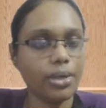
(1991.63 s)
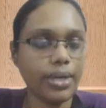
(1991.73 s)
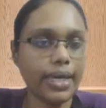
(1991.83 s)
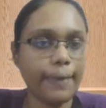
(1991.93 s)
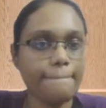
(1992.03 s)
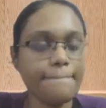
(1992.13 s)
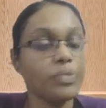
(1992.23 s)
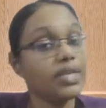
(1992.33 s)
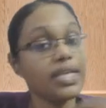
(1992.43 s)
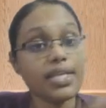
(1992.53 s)
Okay,
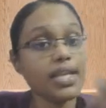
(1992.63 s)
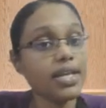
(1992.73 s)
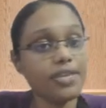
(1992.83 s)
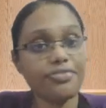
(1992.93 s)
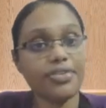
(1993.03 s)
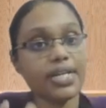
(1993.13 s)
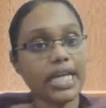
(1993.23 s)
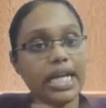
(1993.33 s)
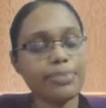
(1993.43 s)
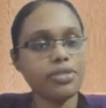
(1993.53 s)
then there are
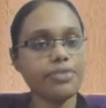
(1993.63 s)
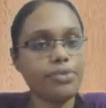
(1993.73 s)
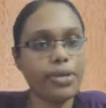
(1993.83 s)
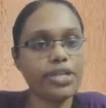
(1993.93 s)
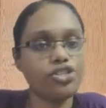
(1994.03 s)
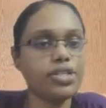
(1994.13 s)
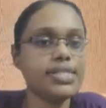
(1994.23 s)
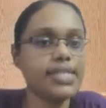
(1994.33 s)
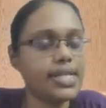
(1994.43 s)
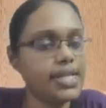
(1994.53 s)
different types of
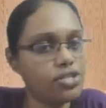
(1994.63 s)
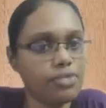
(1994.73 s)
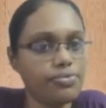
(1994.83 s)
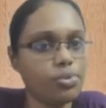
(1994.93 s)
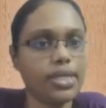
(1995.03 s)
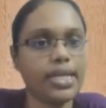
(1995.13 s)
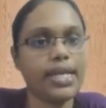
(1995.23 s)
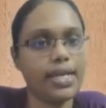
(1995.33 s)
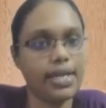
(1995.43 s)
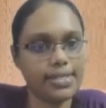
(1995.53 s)
questions an interviewer
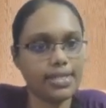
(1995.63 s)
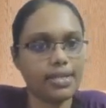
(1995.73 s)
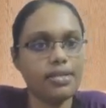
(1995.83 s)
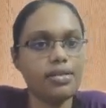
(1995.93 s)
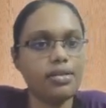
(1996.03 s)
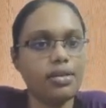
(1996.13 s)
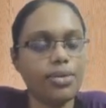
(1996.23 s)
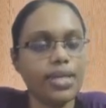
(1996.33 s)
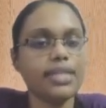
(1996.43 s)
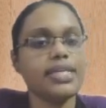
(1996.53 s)
can ask.
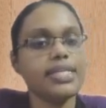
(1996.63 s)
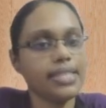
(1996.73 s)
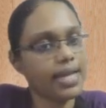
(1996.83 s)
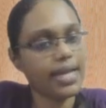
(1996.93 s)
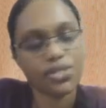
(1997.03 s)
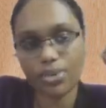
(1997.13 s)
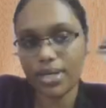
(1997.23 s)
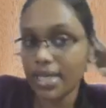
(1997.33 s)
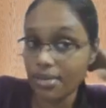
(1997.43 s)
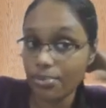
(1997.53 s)
Okay, these are
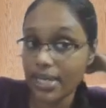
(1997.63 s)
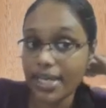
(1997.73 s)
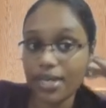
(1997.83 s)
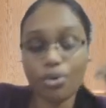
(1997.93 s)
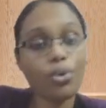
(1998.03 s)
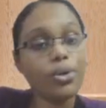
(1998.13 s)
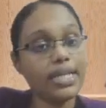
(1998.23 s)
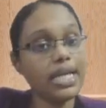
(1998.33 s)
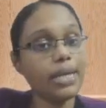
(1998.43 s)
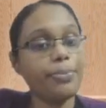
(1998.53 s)
actually, when I go
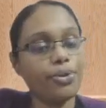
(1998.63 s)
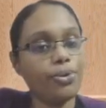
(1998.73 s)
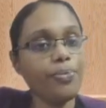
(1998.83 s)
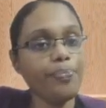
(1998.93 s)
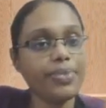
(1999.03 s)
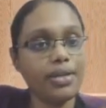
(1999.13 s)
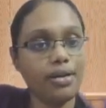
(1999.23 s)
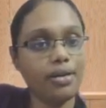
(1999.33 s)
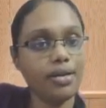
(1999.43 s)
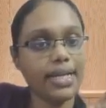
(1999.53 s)
deep, no,
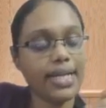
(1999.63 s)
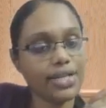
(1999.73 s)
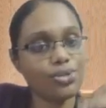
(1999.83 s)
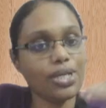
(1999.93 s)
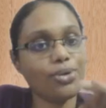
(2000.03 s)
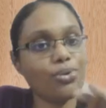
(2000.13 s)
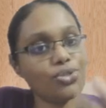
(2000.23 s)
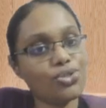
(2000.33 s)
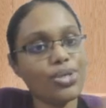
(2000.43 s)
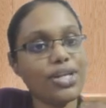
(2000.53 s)
it actually
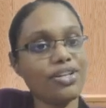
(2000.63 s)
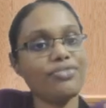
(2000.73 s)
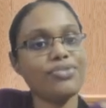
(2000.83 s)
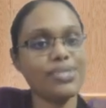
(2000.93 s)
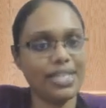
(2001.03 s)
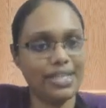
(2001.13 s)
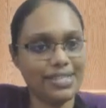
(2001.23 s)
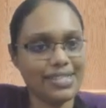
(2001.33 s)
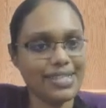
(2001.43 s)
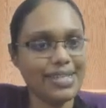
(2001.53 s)
goes to interview
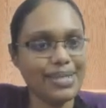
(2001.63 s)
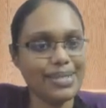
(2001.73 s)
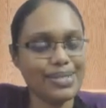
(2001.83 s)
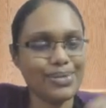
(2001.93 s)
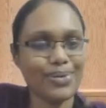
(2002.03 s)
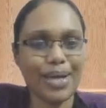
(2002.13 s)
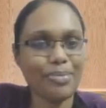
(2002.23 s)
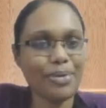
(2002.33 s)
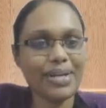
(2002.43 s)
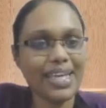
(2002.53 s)
skills. So
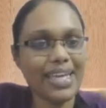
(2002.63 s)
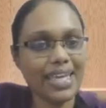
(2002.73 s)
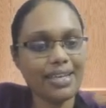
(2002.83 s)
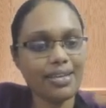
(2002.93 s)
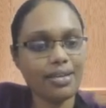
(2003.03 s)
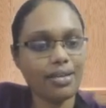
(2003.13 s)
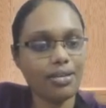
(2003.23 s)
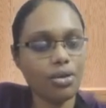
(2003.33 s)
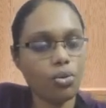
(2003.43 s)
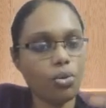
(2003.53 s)
I'm not
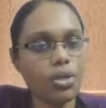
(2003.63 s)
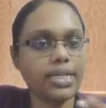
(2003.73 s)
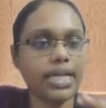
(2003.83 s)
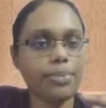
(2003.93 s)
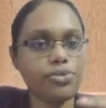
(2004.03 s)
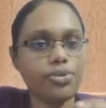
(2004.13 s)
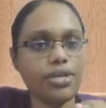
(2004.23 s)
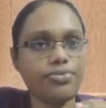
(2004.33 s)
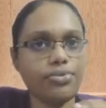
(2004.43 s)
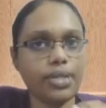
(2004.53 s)
taking the whole time
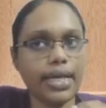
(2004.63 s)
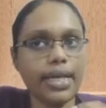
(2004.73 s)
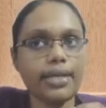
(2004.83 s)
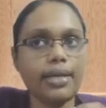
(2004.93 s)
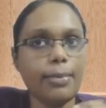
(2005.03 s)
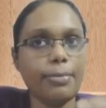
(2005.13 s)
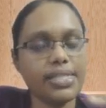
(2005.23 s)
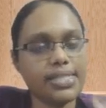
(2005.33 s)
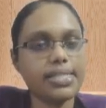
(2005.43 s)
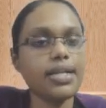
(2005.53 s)
today for that,
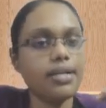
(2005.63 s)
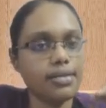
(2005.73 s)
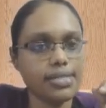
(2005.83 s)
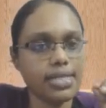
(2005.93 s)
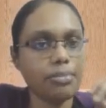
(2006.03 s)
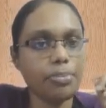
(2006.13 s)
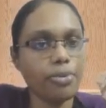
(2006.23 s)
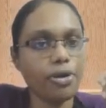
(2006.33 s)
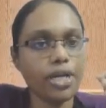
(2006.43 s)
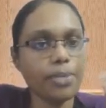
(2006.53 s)
but still some
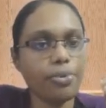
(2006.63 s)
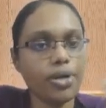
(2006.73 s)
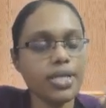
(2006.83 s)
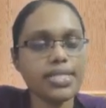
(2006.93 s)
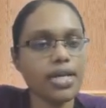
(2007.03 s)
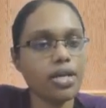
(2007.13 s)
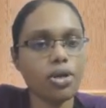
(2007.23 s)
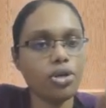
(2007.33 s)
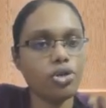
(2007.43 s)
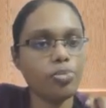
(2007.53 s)
important points are
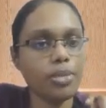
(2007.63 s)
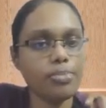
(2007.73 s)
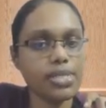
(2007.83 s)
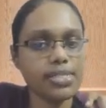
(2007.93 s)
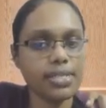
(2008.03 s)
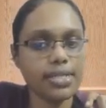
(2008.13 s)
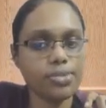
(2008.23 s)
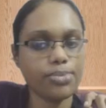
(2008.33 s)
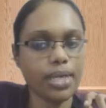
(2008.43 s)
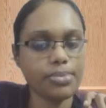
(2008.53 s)
not to be missed.
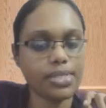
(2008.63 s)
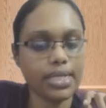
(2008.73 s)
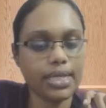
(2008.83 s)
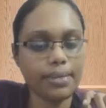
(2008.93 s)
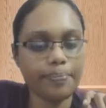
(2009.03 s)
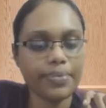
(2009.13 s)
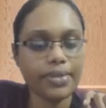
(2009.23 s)
That's why I'm telling.